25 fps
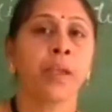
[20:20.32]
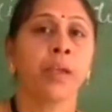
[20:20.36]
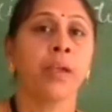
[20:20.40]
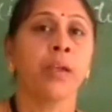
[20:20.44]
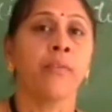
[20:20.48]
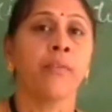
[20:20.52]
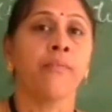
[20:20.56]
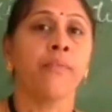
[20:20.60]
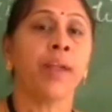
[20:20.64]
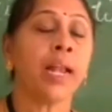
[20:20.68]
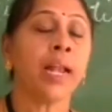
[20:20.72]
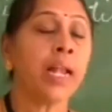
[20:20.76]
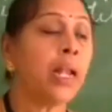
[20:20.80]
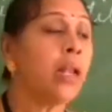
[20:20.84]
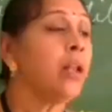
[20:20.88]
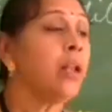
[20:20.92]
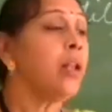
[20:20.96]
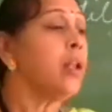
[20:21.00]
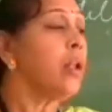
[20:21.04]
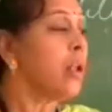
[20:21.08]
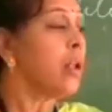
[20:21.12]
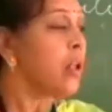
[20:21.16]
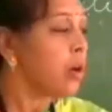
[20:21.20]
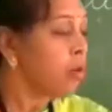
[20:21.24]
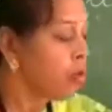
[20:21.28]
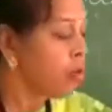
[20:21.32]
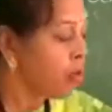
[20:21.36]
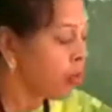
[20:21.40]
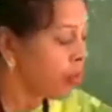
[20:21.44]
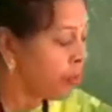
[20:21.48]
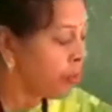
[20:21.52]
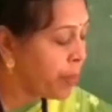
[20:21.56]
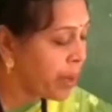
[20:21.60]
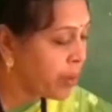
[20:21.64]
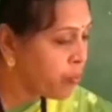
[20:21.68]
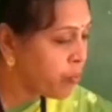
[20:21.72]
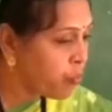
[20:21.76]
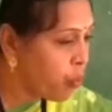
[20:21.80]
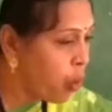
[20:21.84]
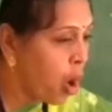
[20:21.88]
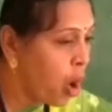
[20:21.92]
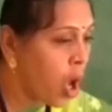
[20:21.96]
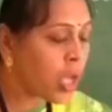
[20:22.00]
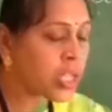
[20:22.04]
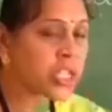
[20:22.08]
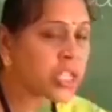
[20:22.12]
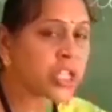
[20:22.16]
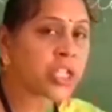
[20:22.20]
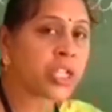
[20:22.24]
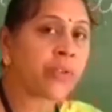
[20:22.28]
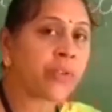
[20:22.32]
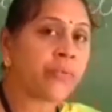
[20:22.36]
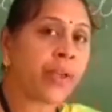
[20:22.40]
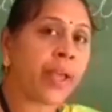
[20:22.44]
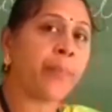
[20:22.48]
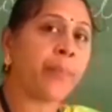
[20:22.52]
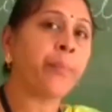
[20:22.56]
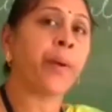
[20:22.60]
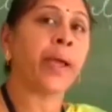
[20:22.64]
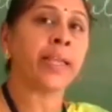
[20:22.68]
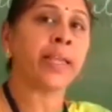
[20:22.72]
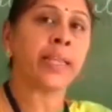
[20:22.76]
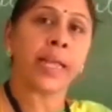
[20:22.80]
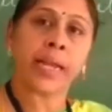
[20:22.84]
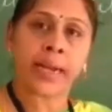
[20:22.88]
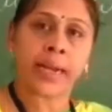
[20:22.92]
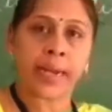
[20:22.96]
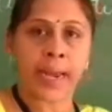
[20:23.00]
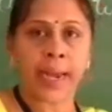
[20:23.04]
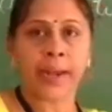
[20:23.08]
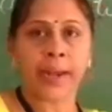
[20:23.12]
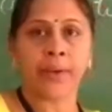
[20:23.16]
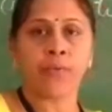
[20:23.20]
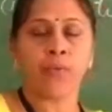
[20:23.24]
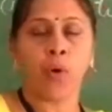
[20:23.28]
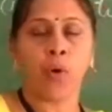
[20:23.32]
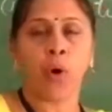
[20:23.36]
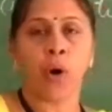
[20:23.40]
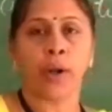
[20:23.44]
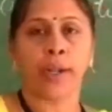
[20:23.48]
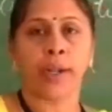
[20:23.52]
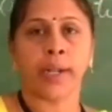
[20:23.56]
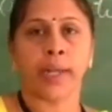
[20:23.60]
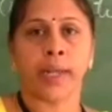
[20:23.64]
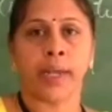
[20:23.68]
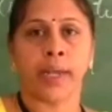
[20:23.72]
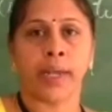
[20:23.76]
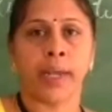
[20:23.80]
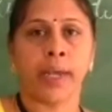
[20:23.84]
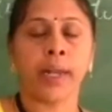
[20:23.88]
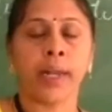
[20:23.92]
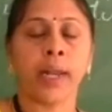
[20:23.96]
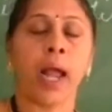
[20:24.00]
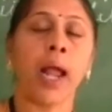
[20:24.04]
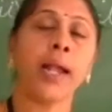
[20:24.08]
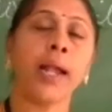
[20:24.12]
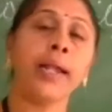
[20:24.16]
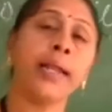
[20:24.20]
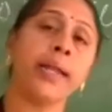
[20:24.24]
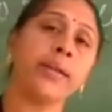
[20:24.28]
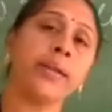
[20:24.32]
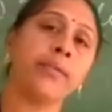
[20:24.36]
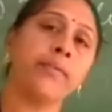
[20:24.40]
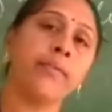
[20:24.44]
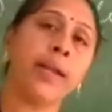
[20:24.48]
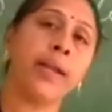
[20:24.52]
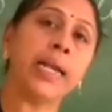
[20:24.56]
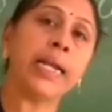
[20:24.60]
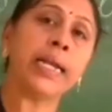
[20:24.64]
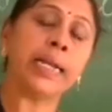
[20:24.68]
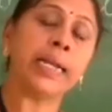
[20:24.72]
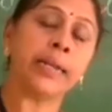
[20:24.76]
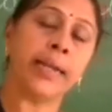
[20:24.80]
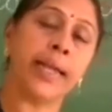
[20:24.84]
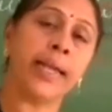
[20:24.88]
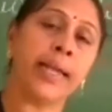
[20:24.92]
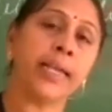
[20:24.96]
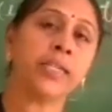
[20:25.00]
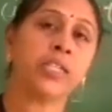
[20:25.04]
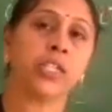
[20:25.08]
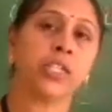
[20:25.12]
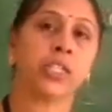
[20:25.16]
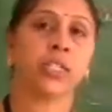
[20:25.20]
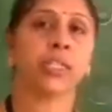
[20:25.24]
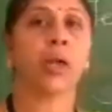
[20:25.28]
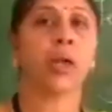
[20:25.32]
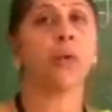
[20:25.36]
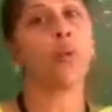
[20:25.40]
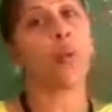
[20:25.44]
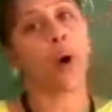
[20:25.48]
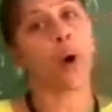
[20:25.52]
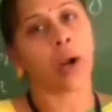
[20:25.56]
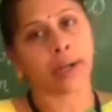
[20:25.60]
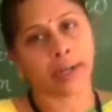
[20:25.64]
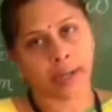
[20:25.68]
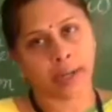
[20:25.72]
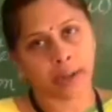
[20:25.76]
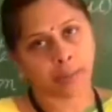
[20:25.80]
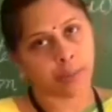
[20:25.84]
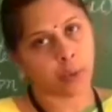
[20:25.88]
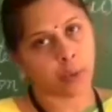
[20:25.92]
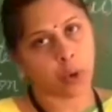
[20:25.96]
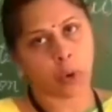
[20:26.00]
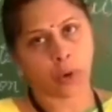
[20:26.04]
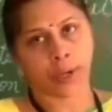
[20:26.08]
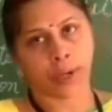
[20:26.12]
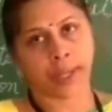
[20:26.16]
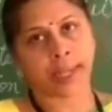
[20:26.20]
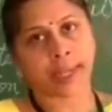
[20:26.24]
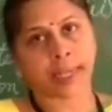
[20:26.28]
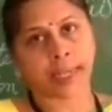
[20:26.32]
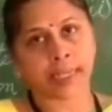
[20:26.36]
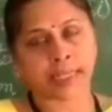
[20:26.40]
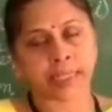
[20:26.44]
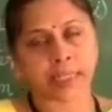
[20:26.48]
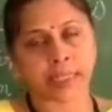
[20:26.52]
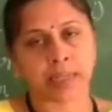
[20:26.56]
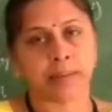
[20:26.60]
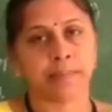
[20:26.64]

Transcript: will be washed away by the rainwater and it will reach the water bodies.